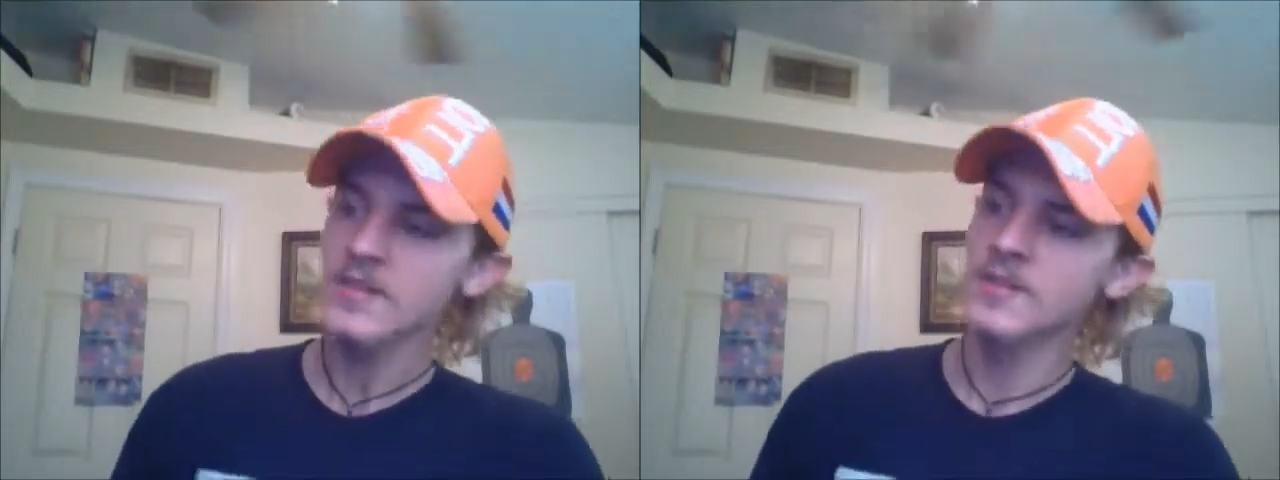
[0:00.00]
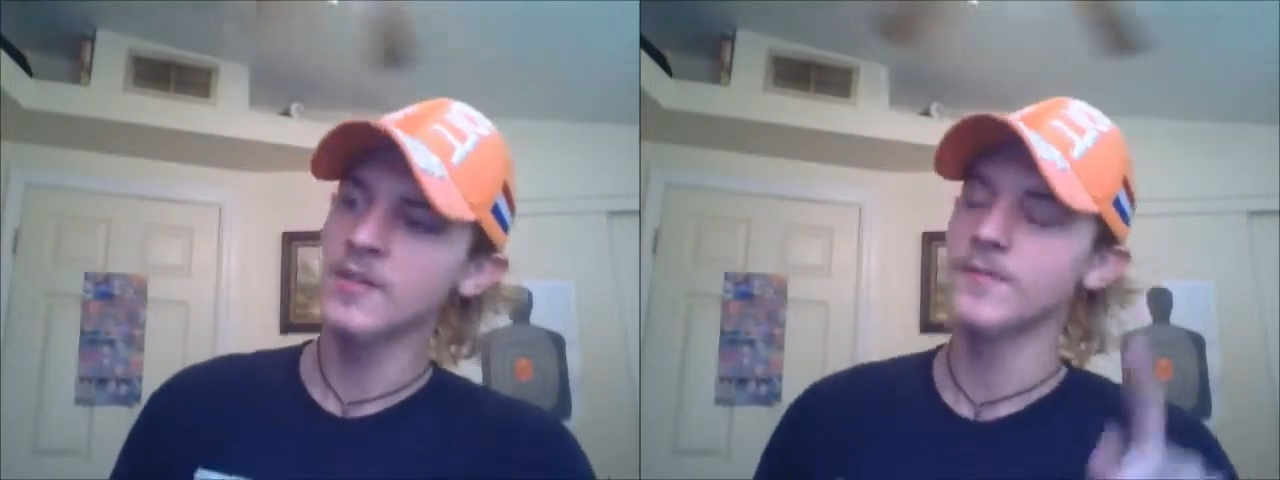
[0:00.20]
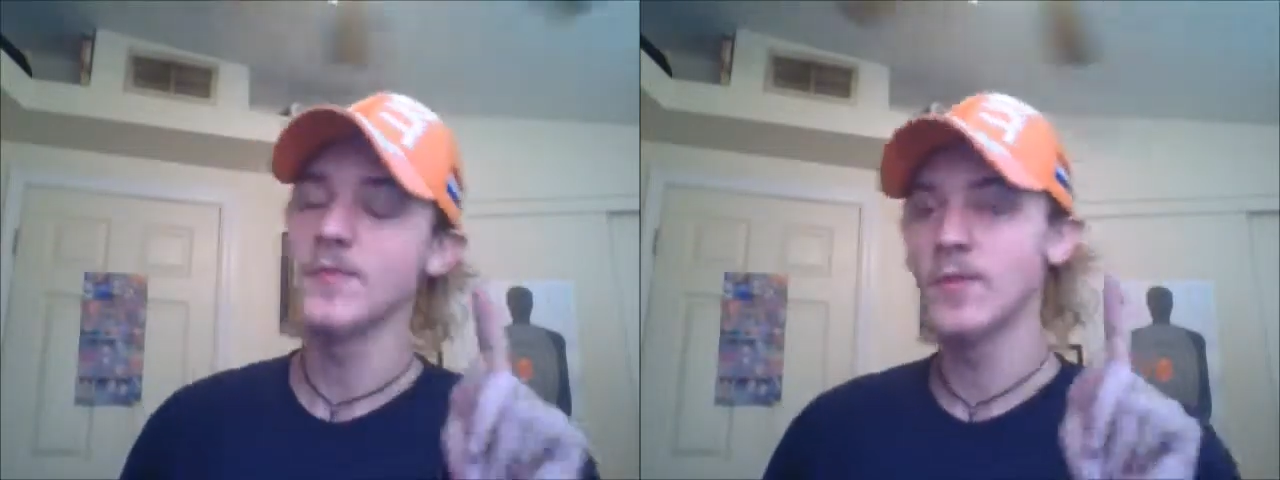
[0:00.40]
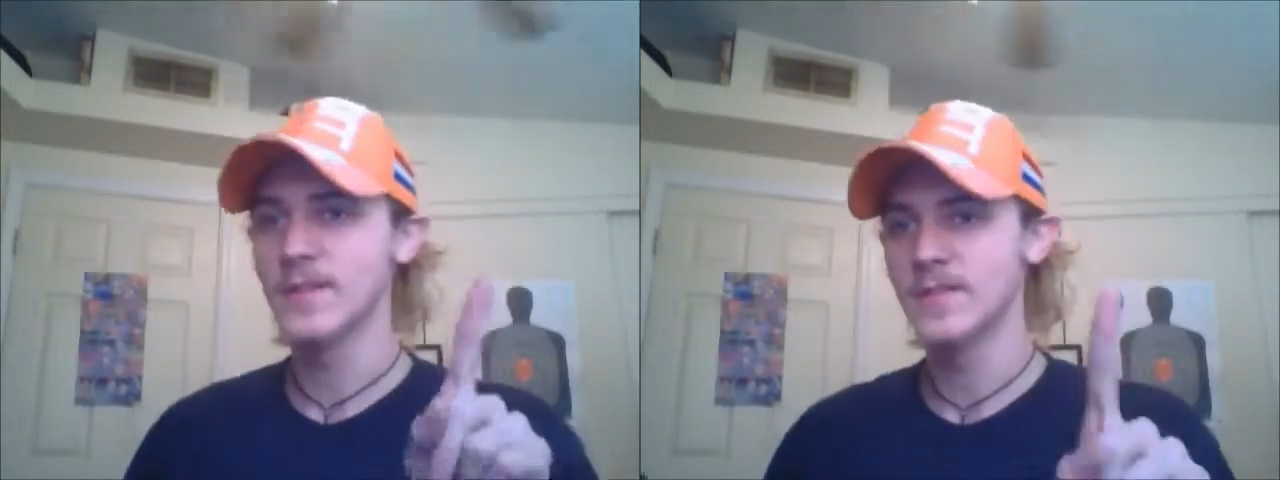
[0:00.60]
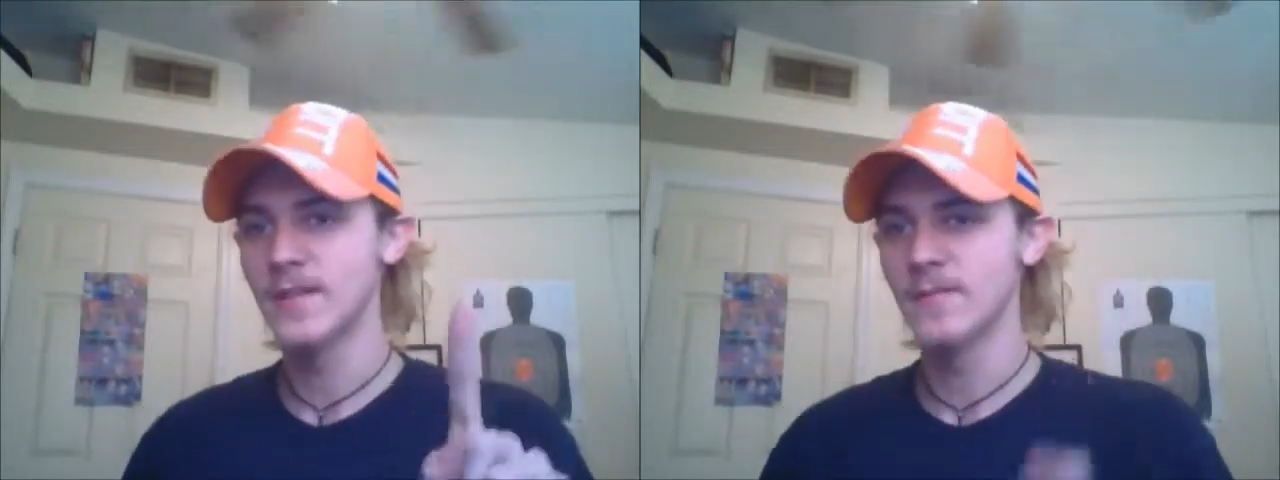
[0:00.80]
Though if you
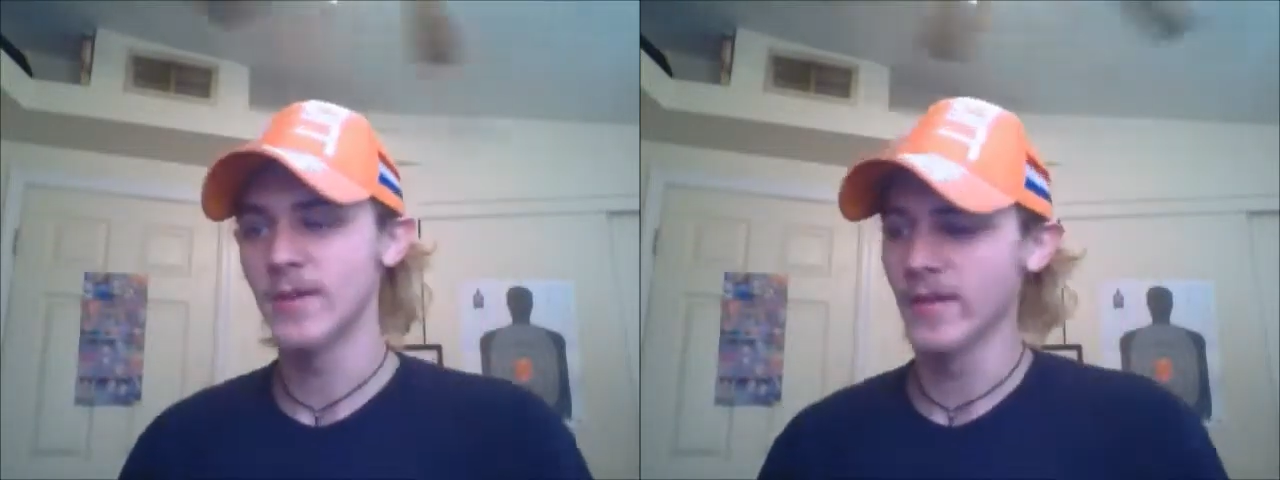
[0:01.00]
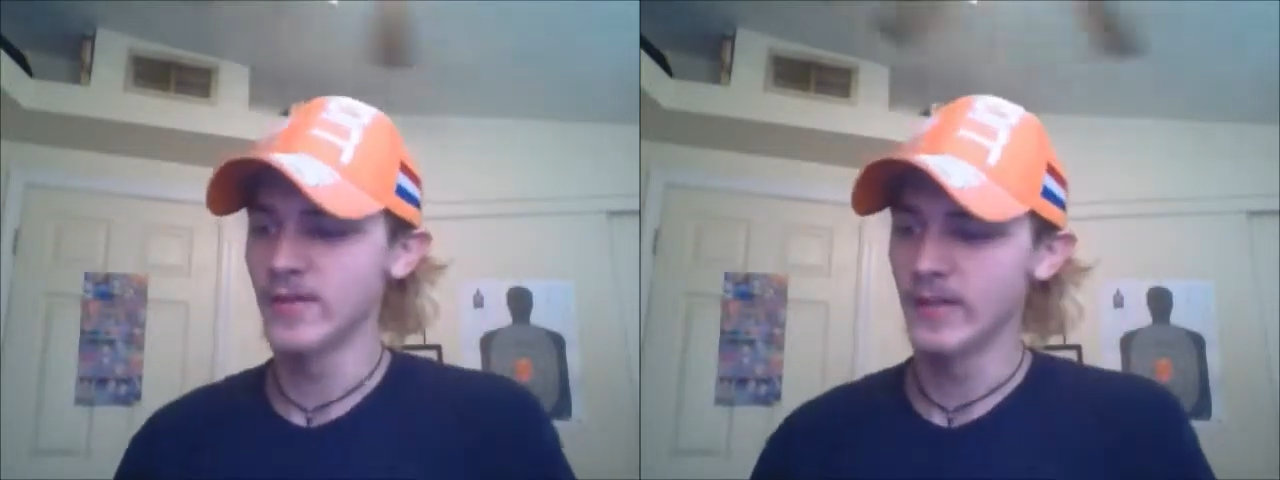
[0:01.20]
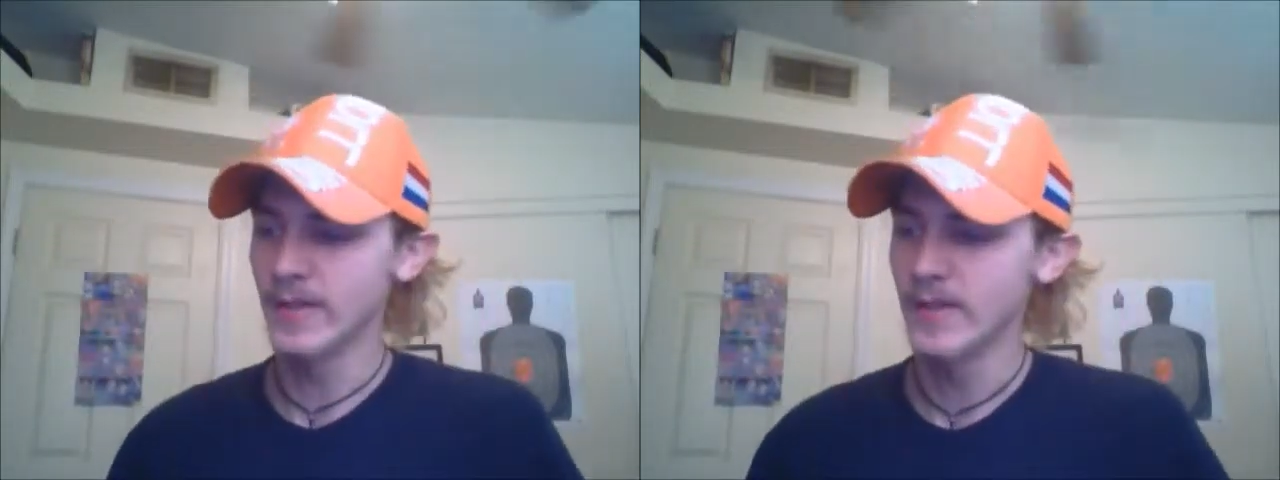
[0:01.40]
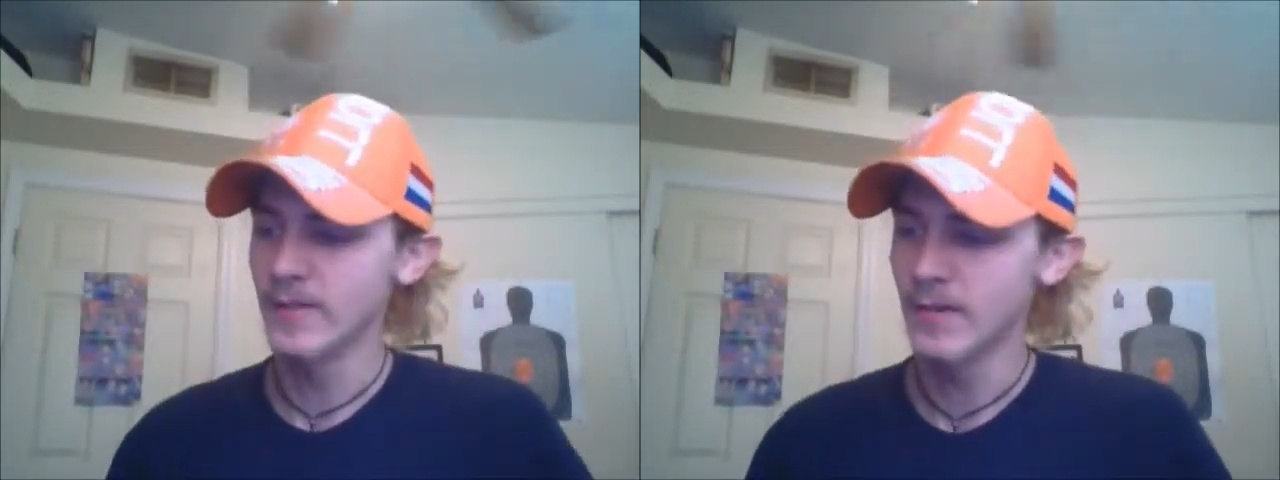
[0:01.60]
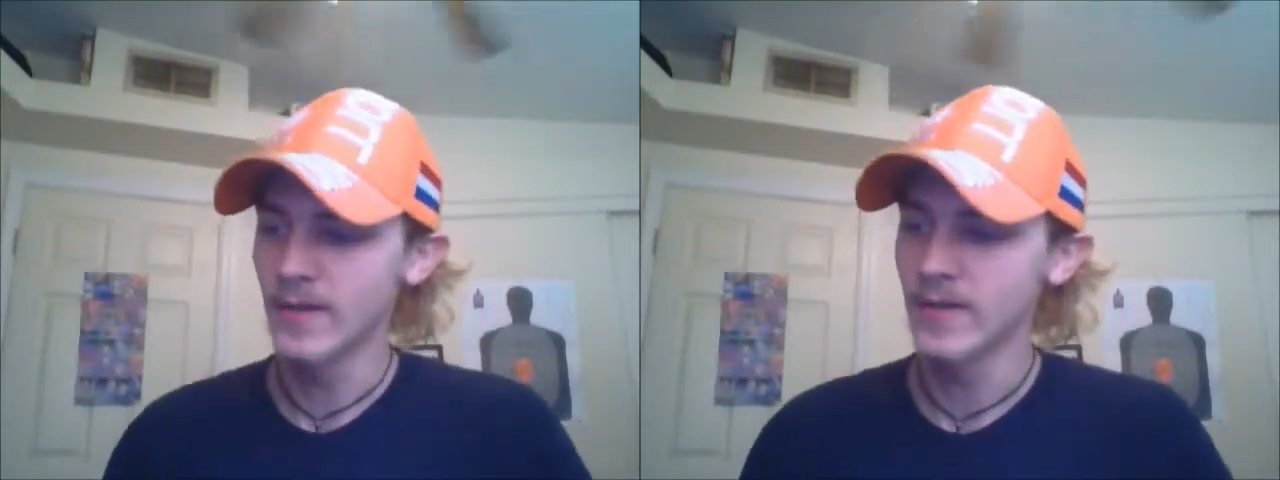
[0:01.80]
want to save money doing
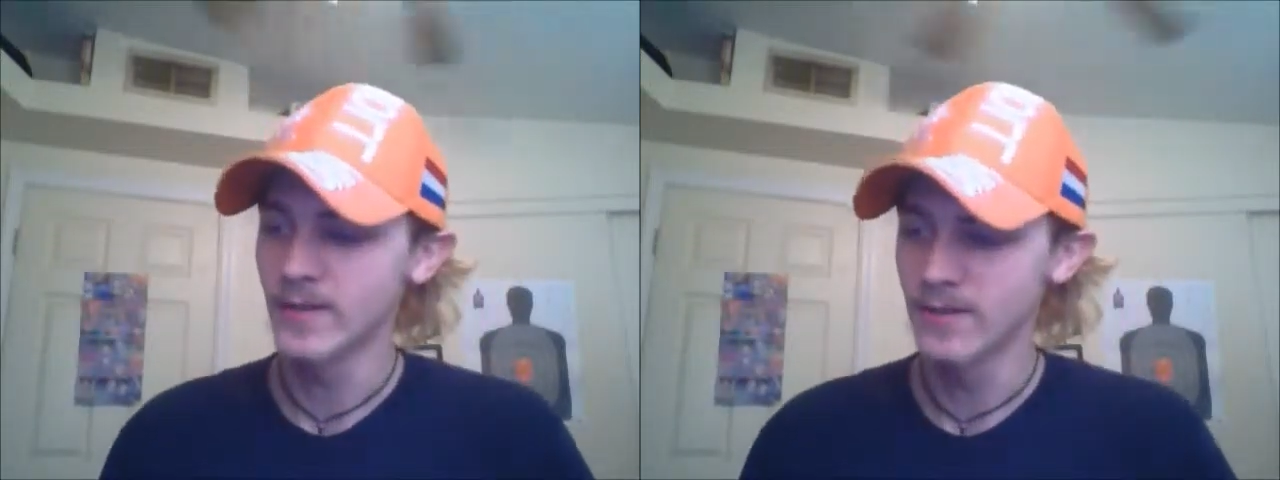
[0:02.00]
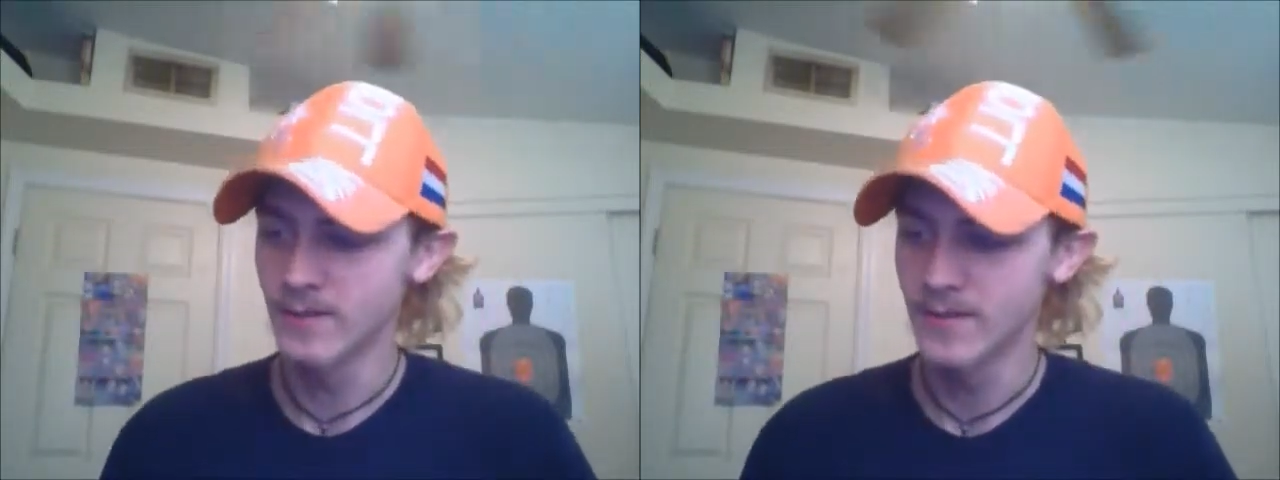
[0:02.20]
that, what I do